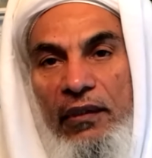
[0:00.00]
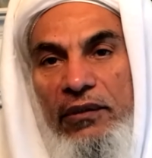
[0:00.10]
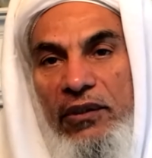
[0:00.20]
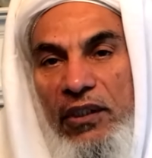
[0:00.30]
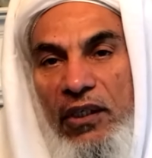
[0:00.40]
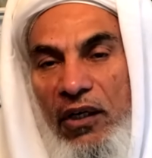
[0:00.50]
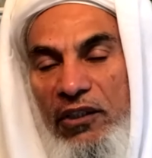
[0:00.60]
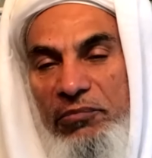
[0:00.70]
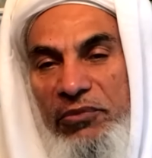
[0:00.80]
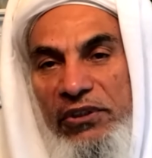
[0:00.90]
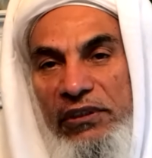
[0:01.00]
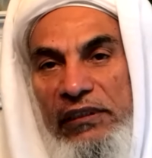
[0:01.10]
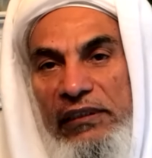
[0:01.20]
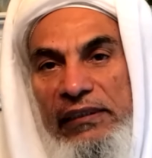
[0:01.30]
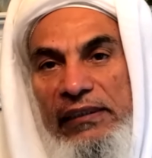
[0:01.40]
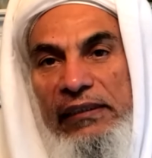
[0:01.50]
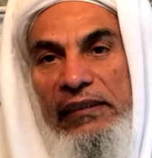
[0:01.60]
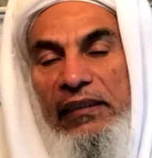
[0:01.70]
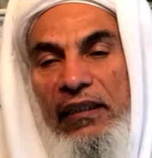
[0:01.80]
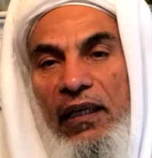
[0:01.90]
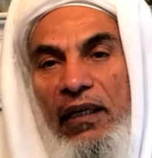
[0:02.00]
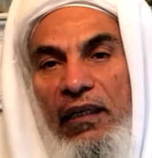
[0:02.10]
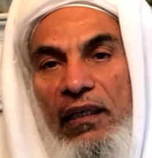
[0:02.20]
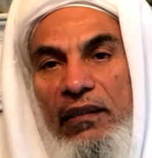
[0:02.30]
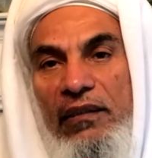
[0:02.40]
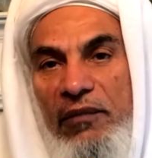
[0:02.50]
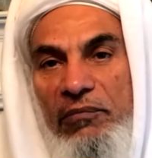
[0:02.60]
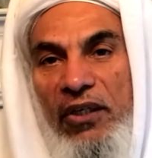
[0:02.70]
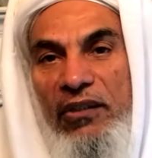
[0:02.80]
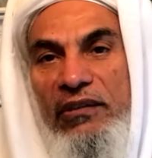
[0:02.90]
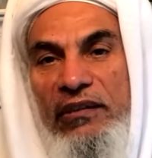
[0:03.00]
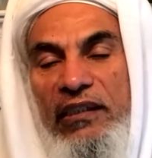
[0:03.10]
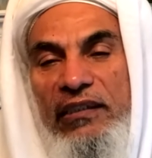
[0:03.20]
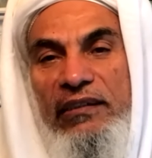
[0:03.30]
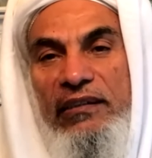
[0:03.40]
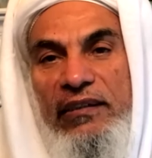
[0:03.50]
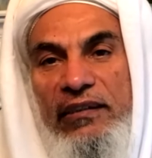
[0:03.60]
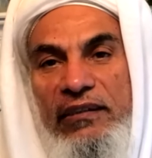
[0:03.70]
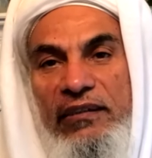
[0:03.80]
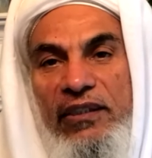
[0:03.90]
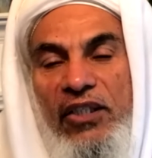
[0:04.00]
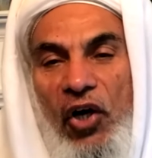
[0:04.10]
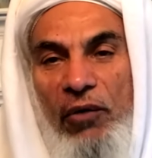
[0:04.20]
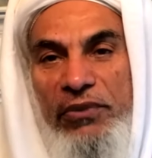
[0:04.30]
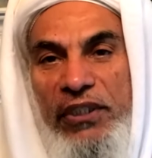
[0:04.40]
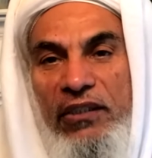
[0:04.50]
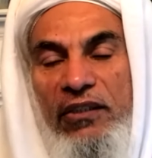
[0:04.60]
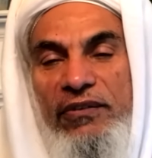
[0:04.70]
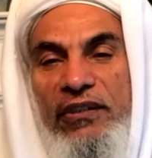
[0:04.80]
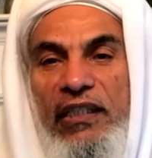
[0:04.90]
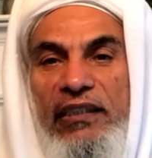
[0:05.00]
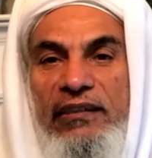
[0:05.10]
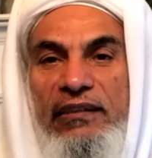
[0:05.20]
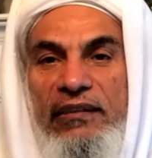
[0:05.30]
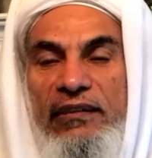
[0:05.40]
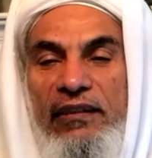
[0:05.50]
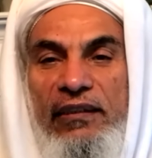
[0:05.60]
So the cosmos that modern science studies, the object of science,